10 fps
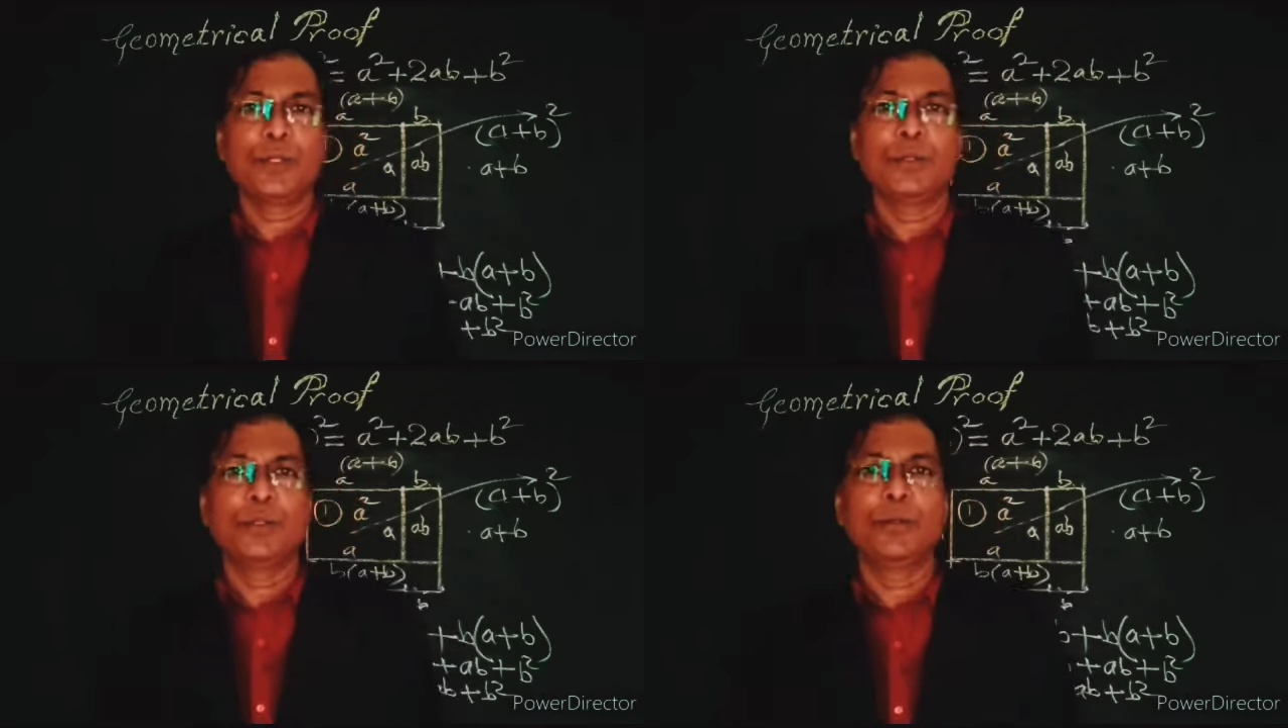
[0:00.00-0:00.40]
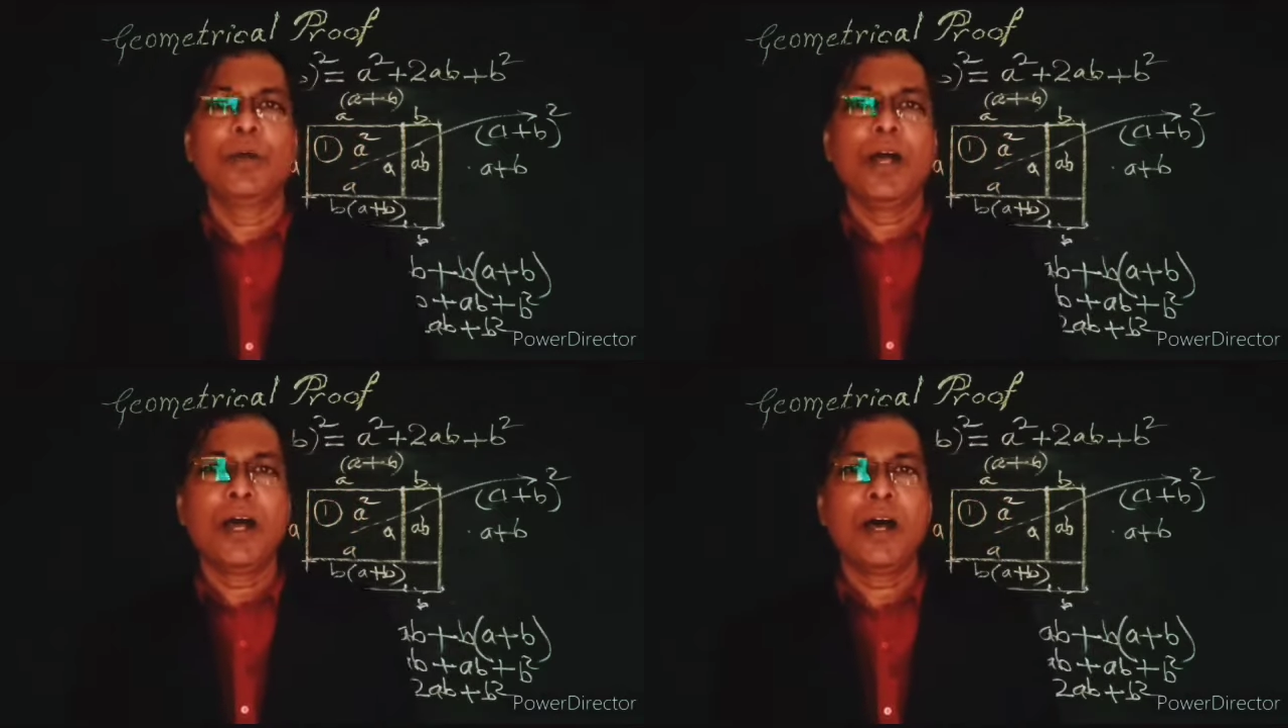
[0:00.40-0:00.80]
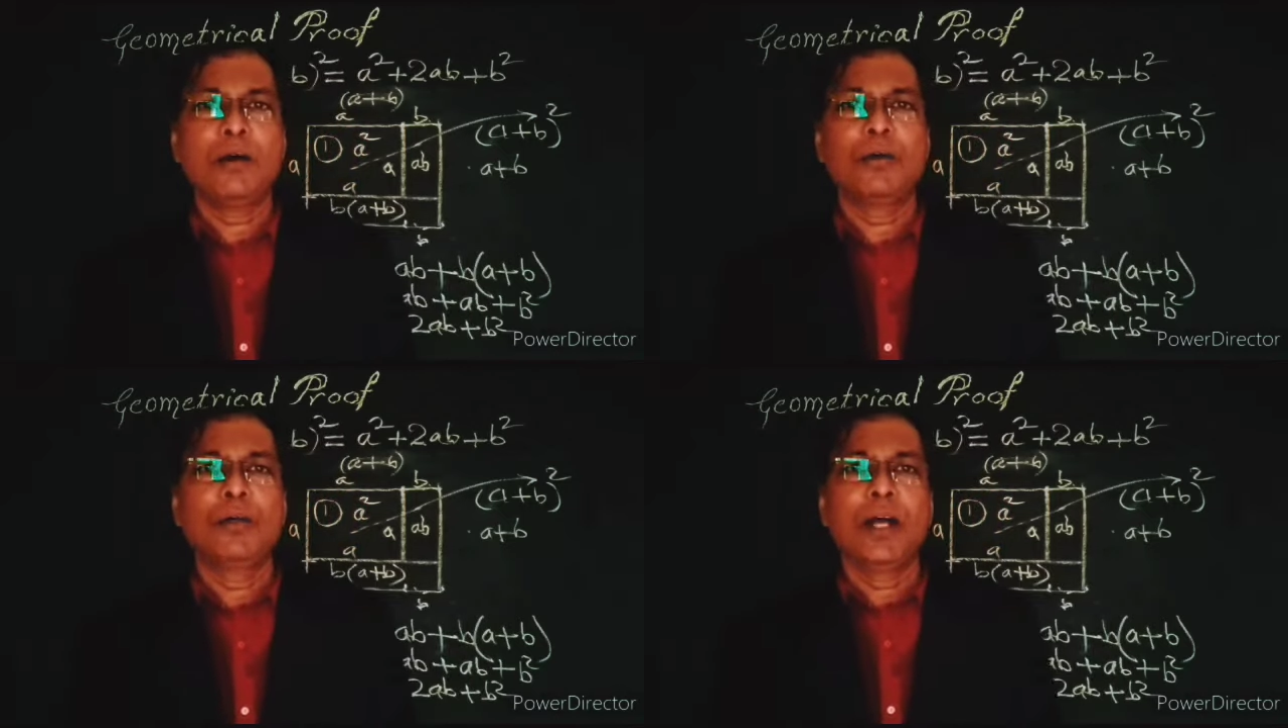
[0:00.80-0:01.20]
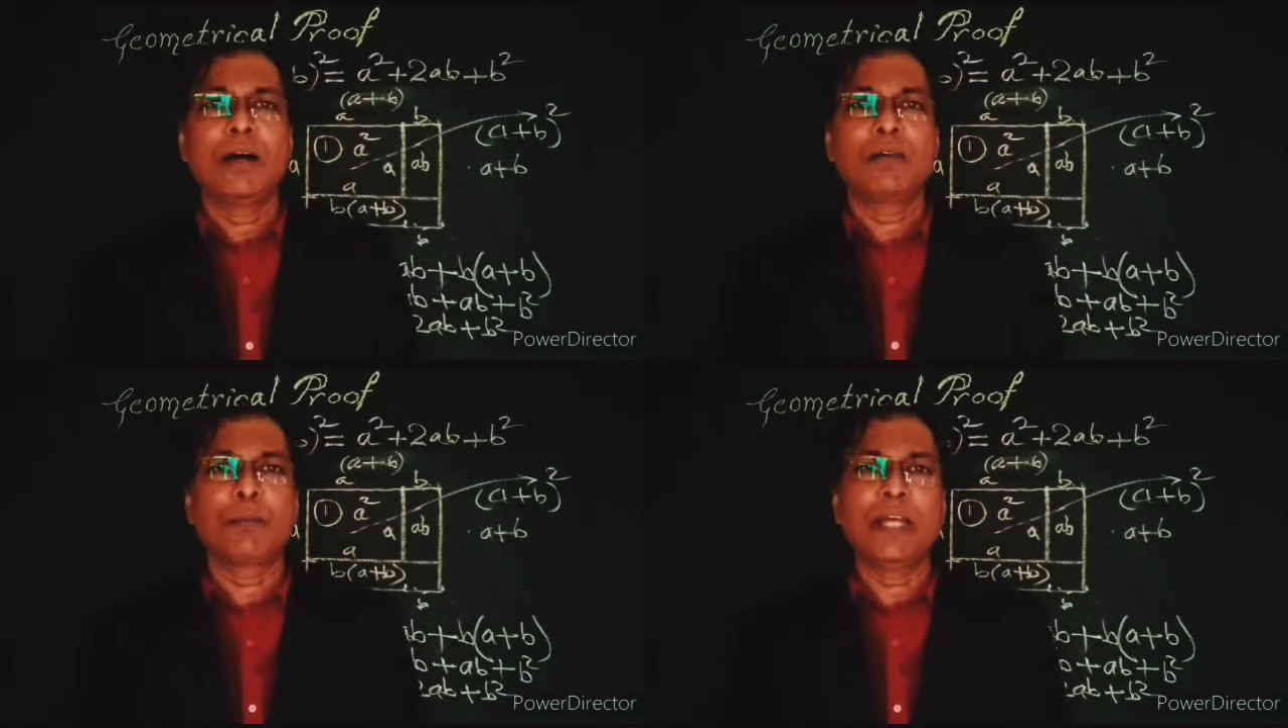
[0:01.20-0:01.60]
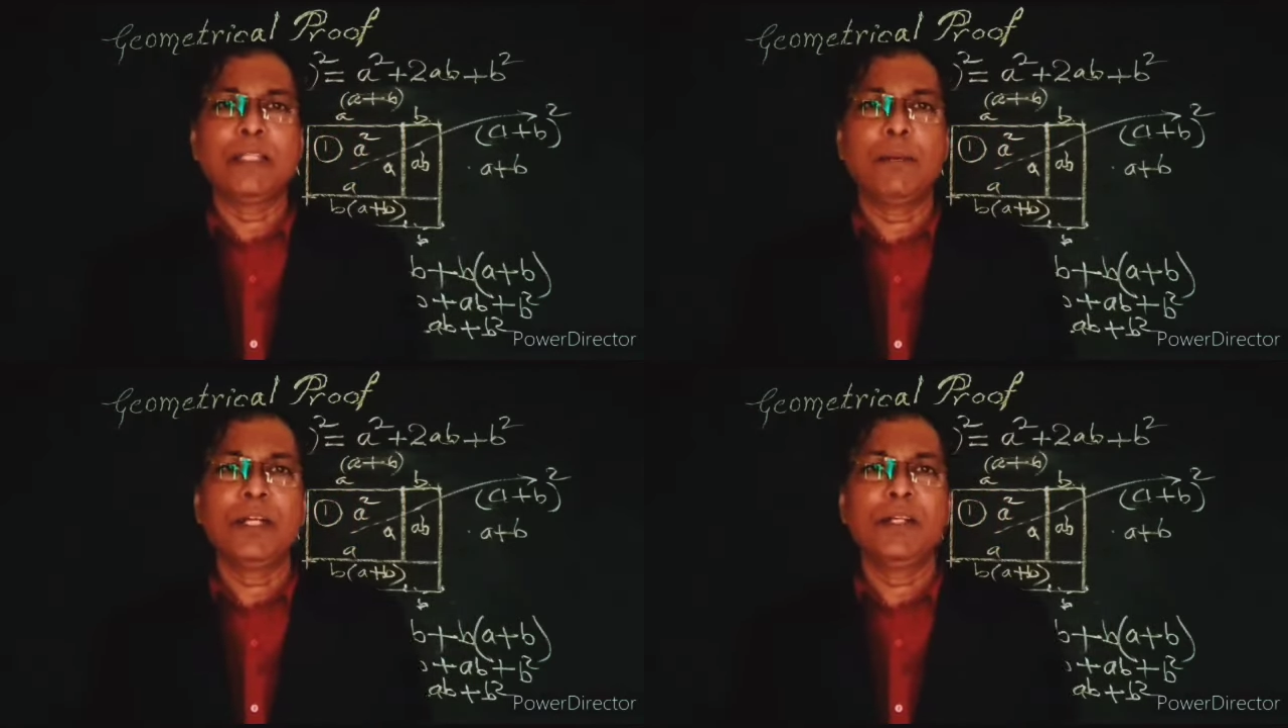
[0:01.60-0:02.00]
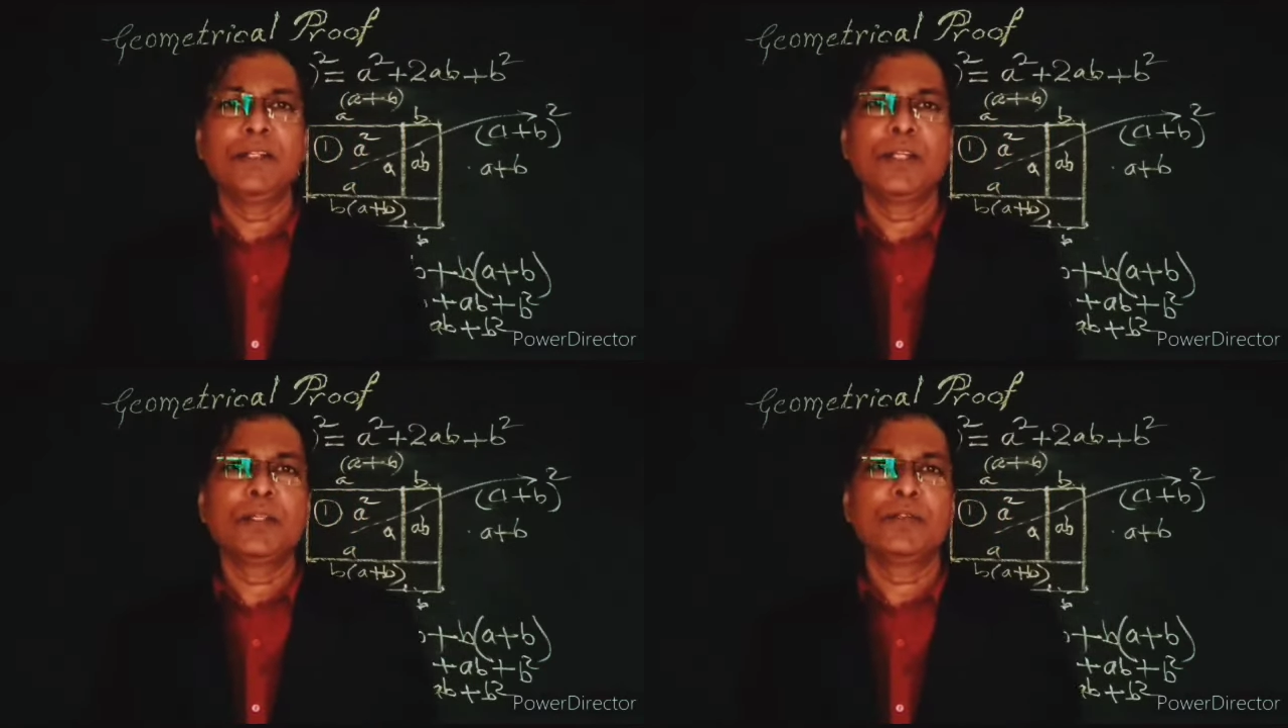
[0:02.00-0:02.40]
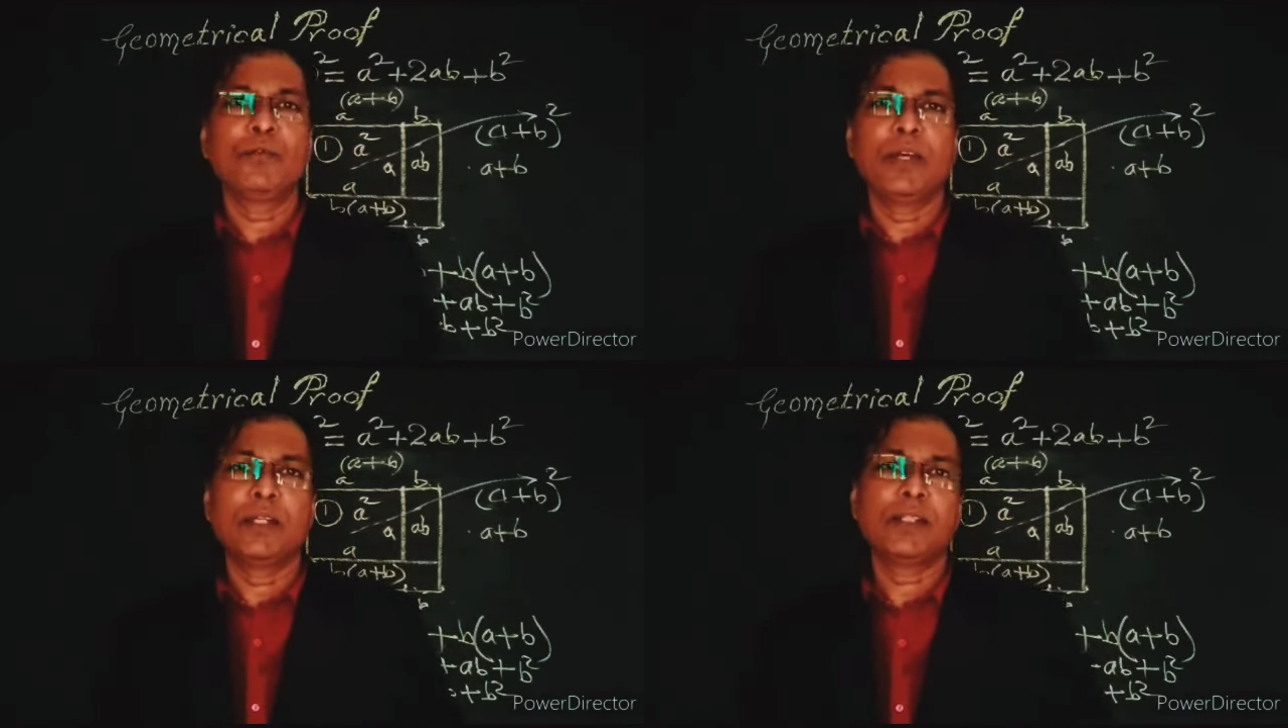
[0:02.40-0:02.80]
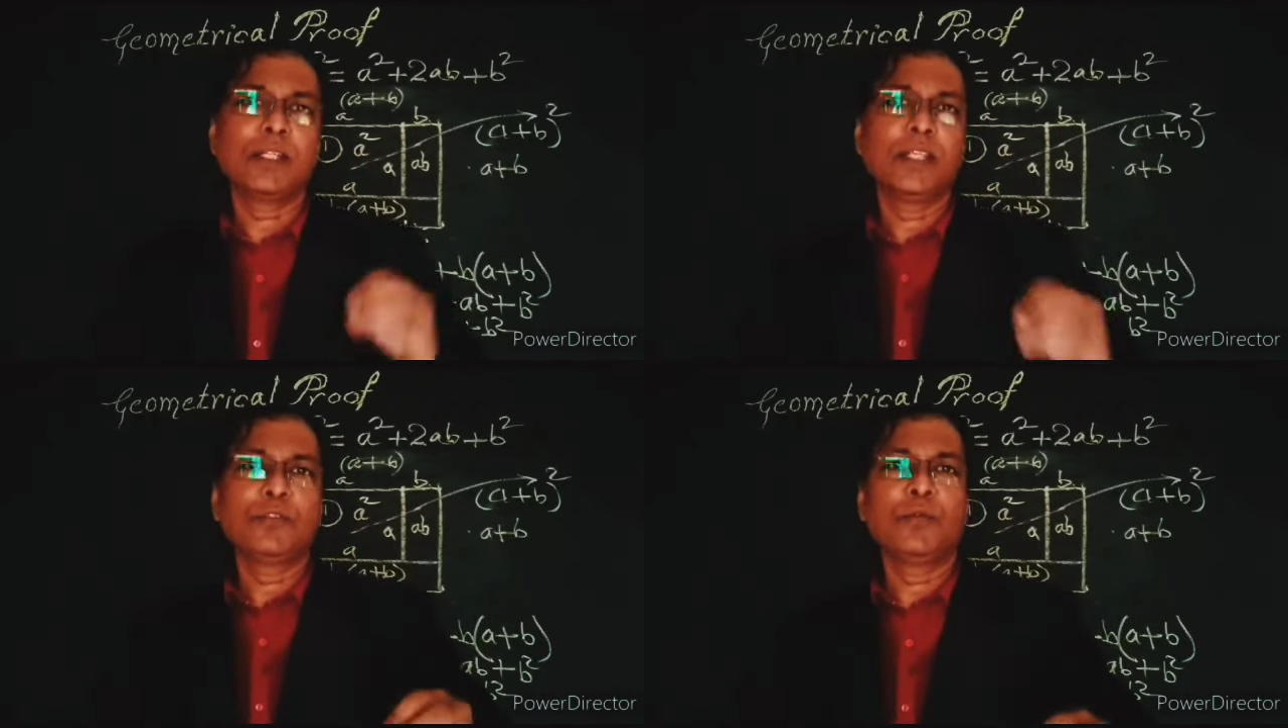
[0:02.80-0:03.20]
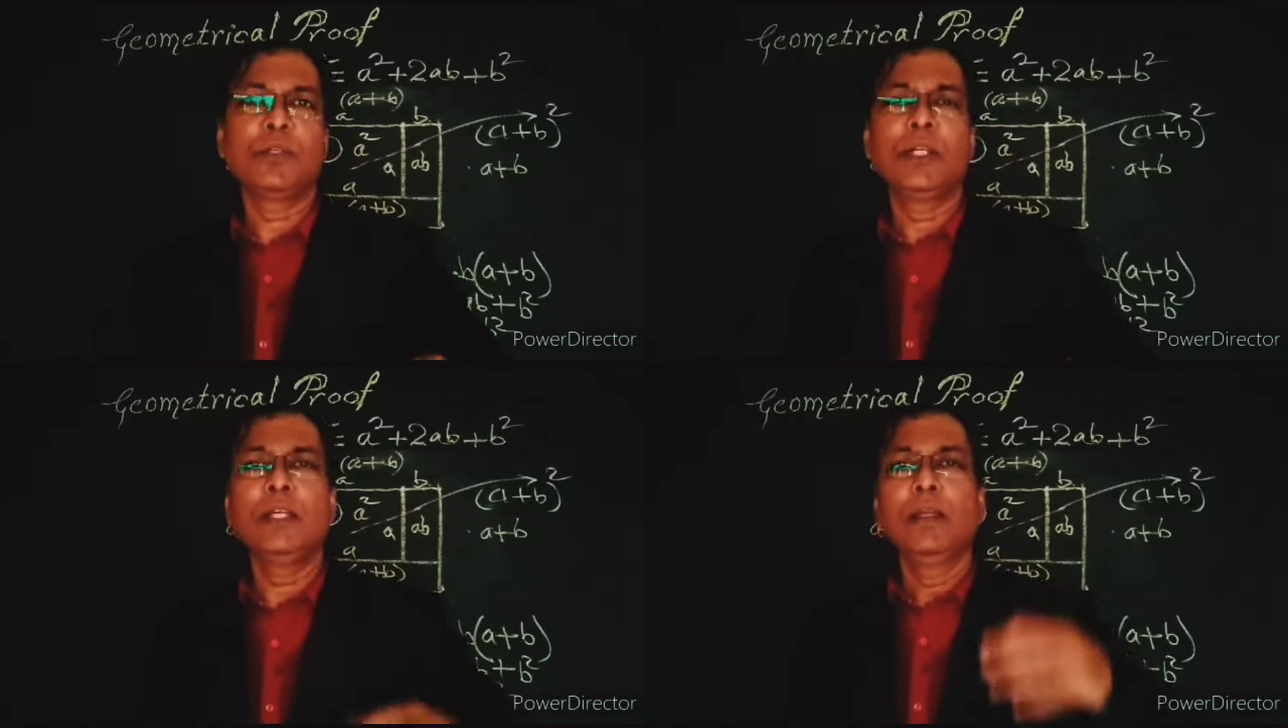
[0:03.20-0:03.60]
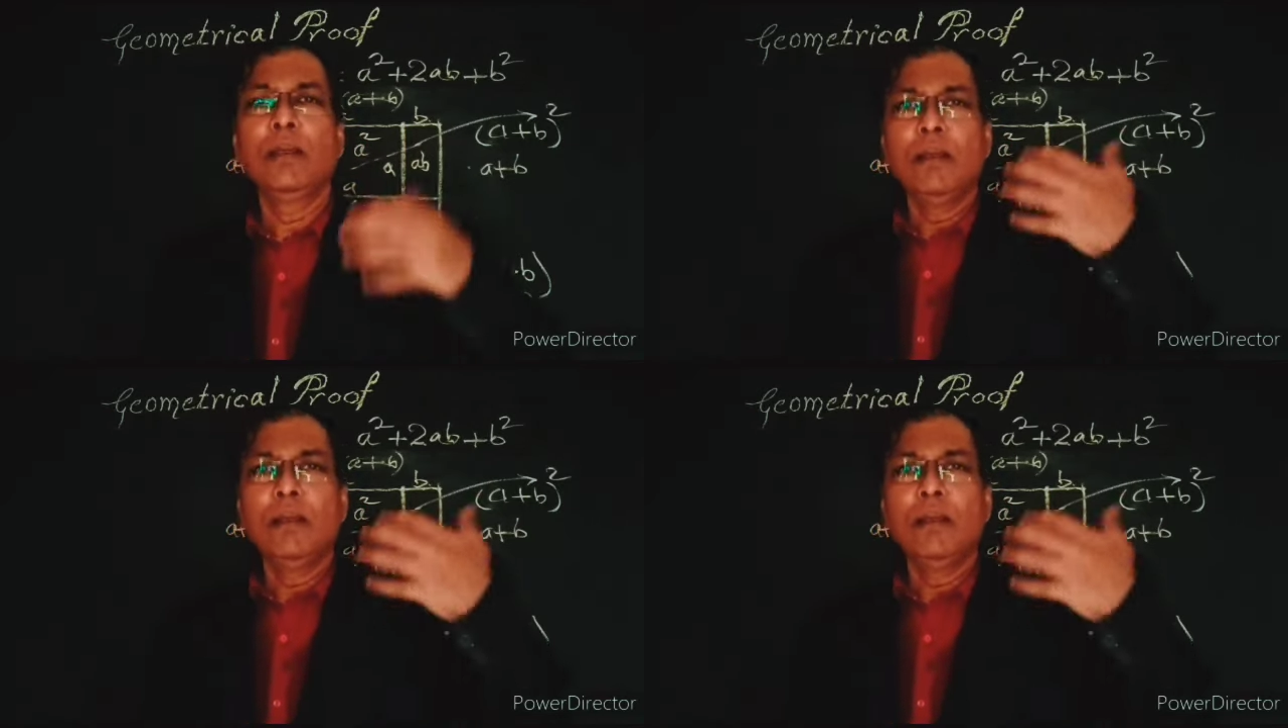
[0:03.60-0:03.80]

you how our mathematicians were successfully